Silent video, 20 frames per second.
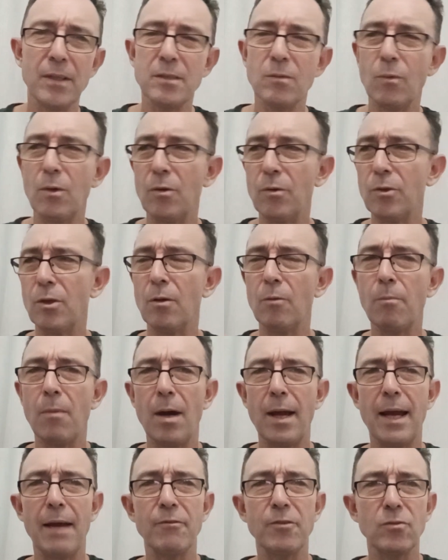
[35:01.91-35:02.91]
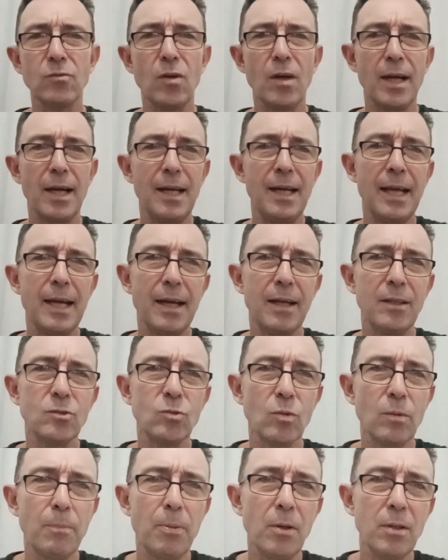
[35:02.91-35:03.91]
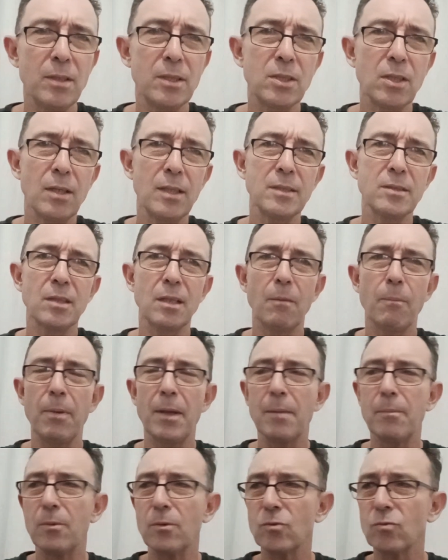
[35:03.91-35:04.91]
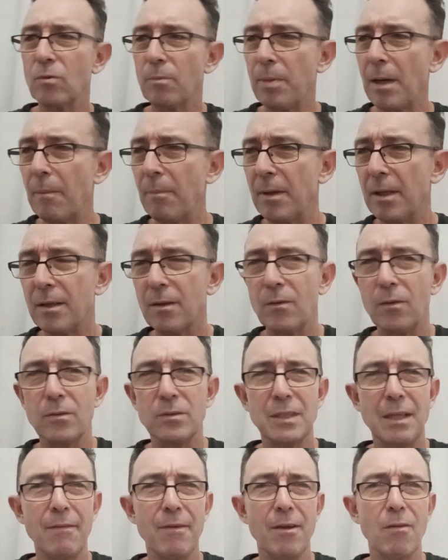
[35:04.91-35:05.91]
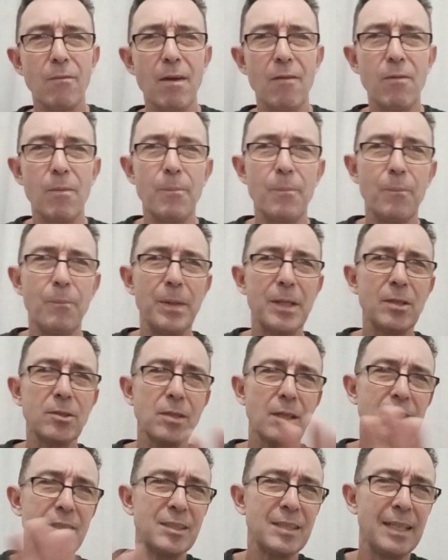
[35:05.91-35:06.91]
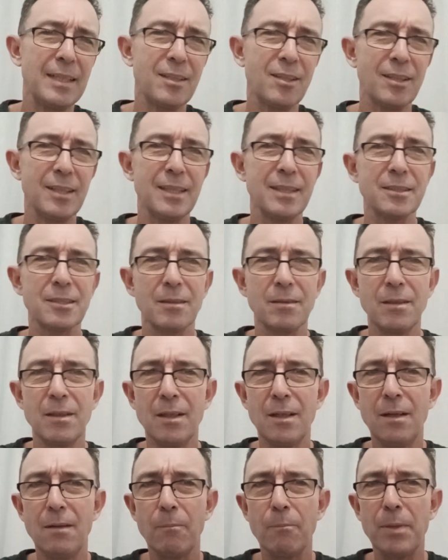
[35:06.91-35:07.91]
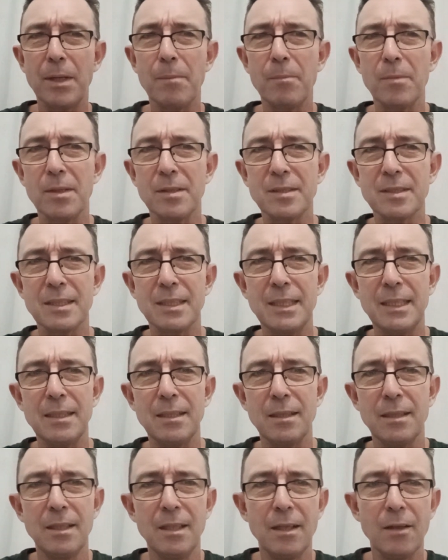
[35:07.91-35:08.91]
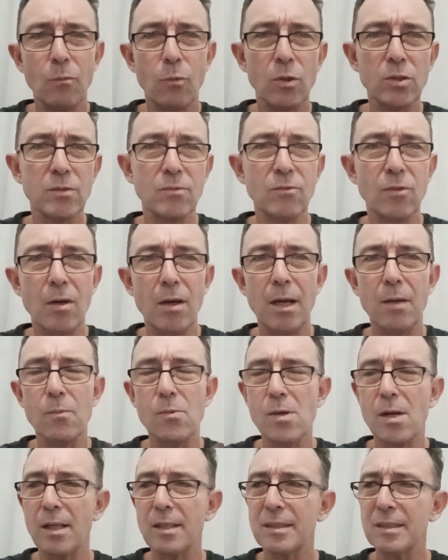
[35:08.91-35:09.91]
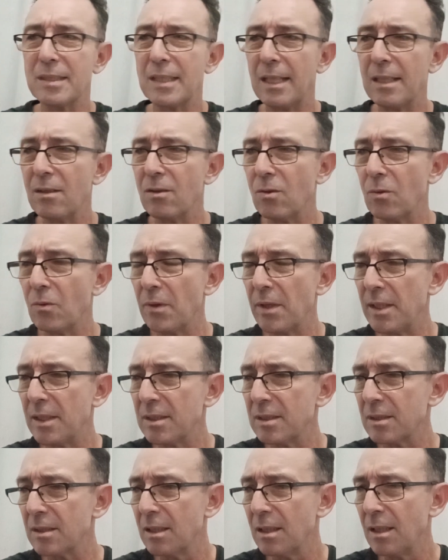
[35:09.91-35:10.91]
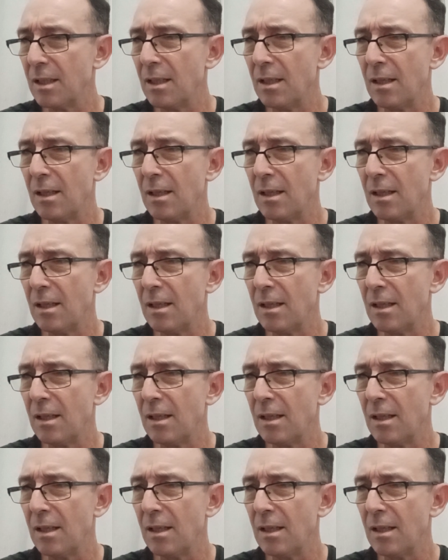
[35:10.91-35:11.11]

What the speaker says: And they said, well, you might have to write a letter to apologise to the People's Republic or something, whatever, because I'd said things and people had seen and it wasn't right what I'd said and all this.